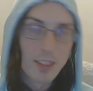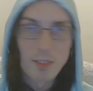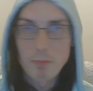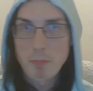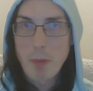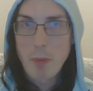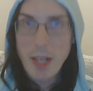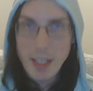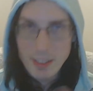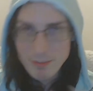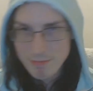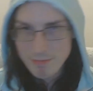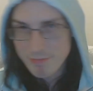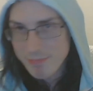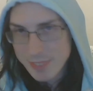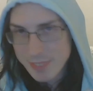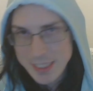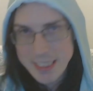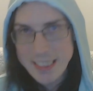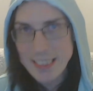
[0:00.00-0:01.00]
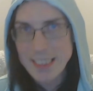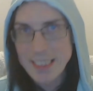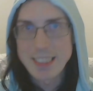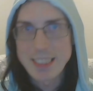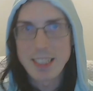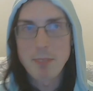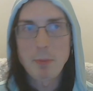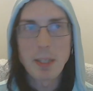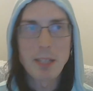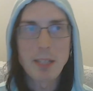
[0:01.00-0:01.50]
But since
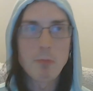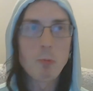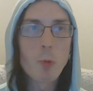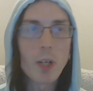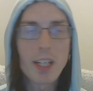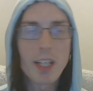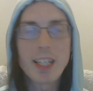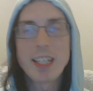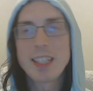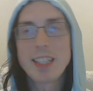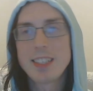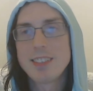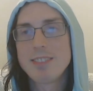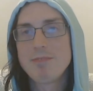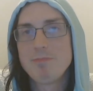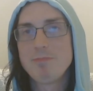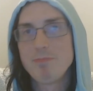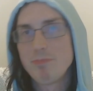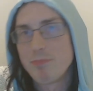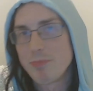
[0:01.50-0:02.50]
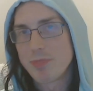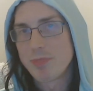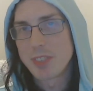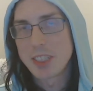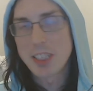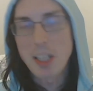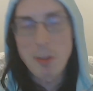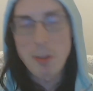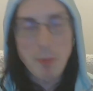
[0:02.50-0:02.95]
I've been working so